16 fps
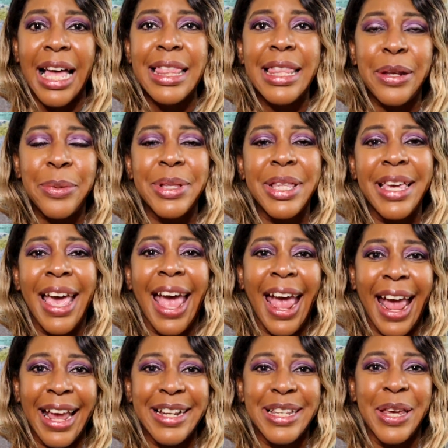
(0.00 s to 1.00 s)
I literally
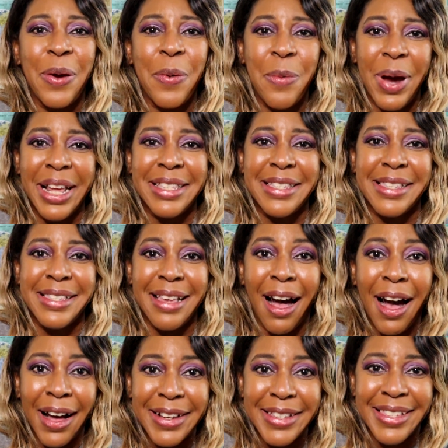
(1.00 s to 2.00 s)
hate wet
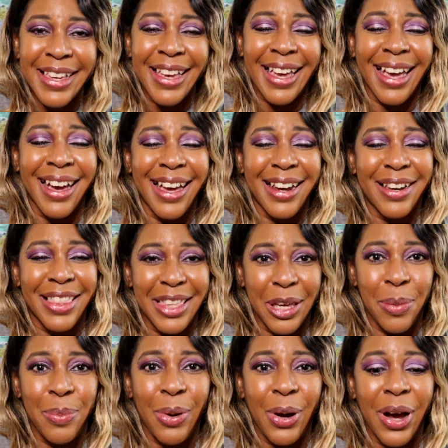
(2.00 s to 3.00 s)
socks at a
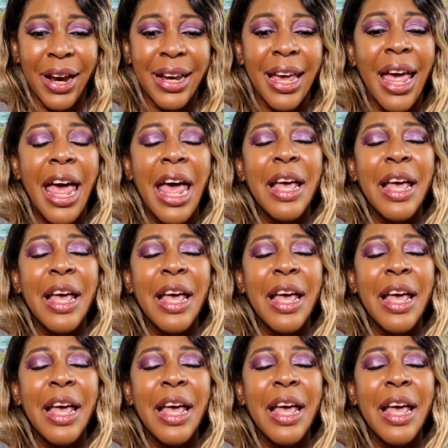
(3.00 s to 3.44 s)
theme park.